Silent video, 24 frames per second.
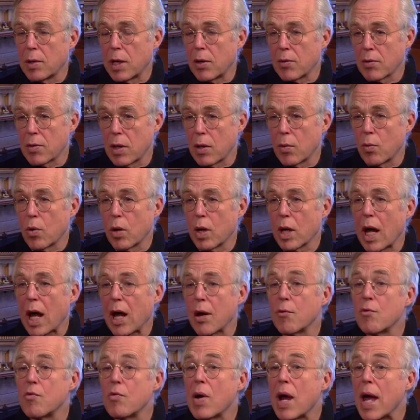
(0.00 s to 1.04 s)
while I was there working. I
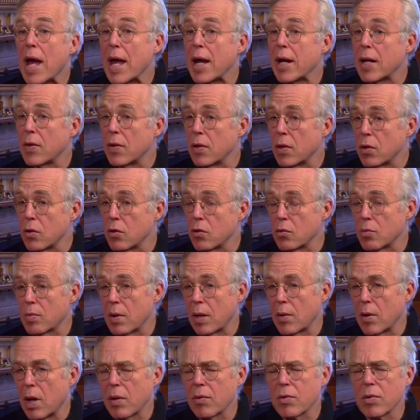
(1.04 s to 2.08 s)
read in the
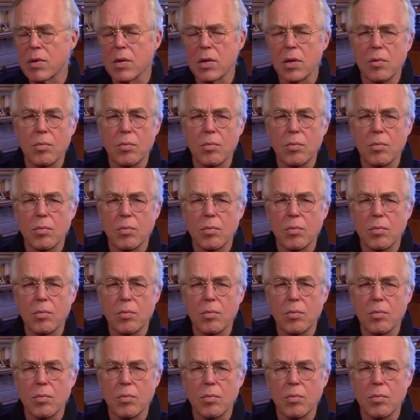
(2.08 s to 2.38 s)
newspaper. I was